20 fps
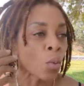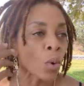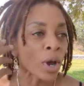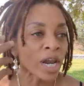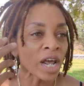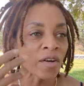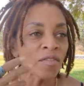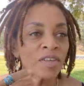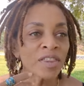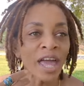
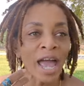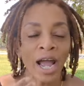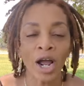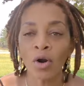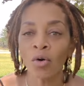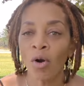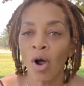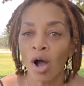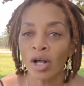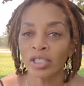whenever
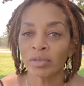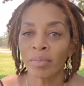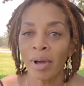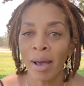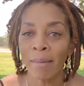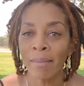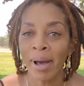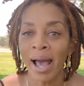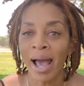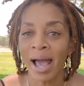that crossed
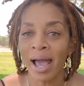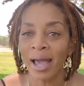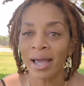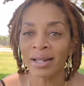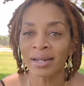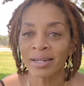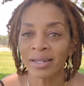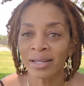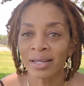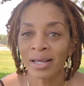my
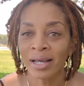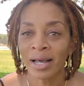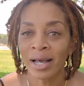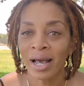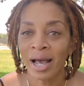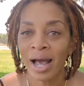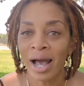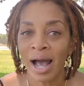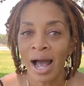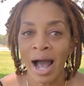mind
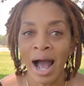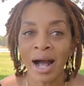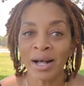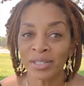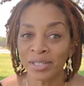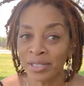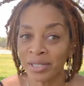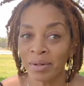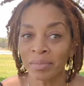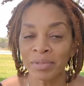
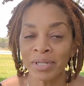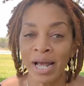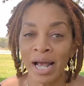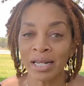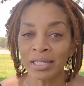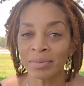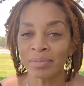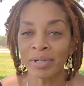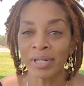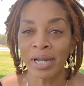i'll
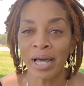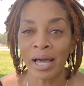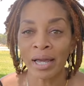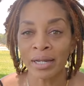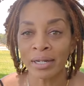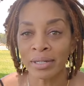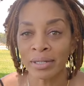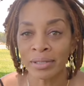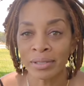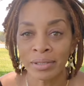sometimes be
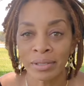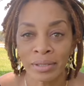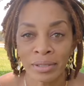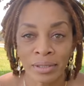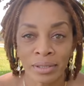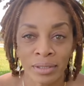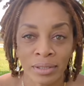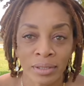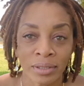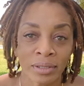like
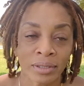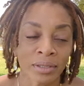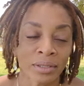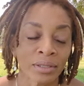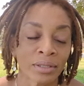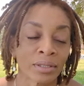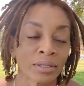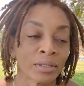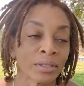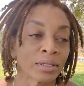
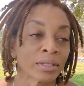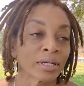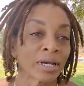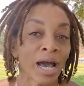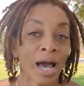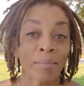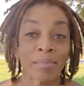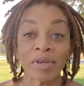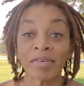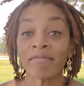
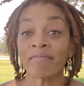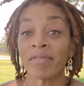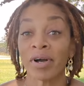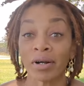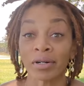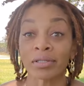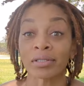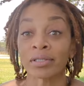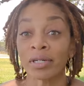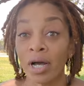got me
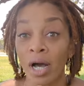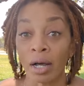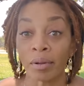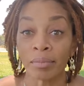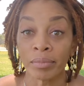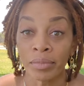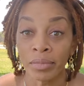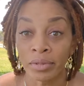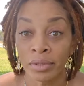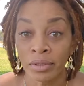stuck
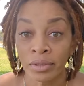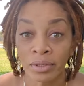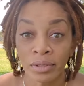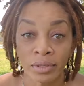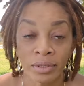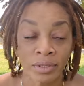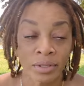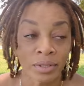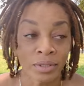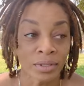
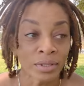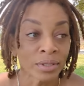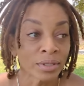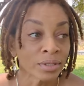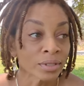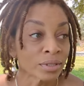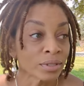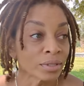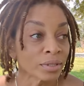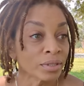
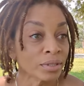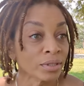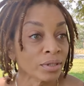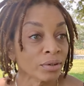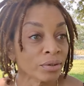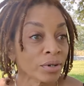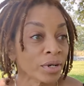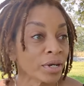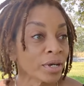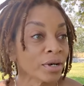
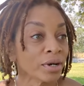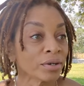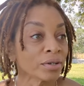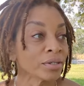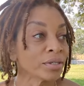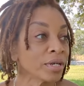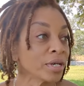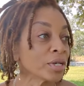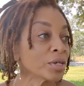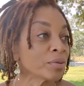you know the hell
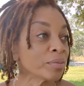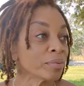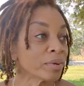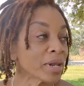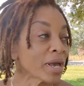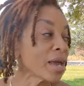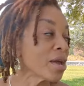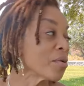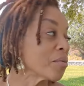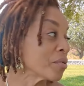you think you
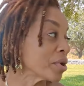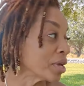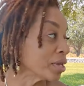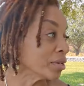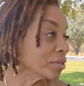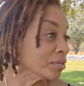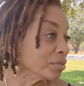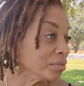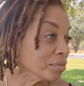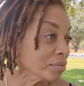playing with